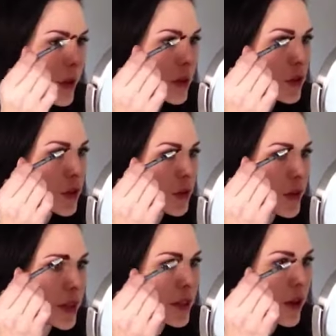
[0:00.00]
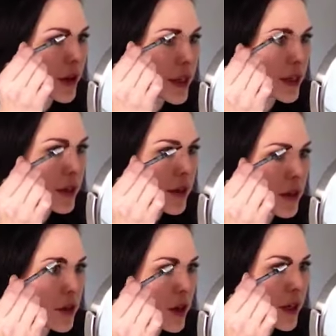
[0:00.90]
Just to really
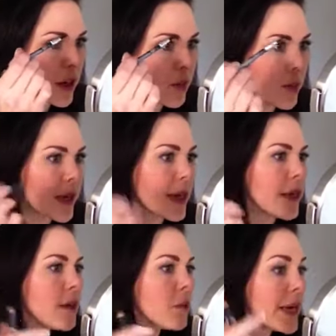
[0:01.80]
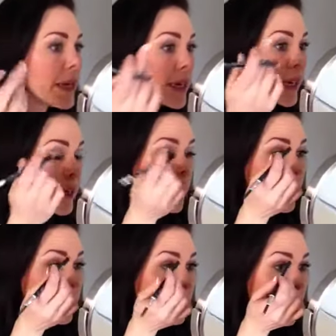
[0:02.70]
tidy up where
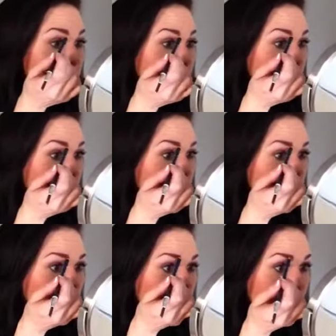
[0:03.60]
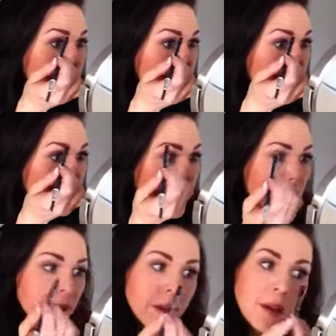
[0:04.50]
necessary and where you need to.
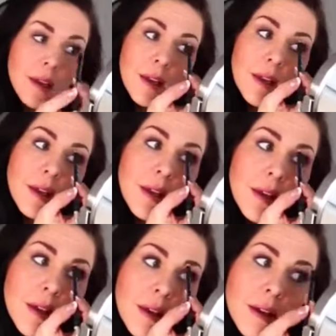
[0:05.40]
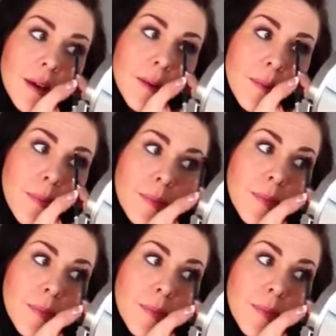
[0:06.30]
And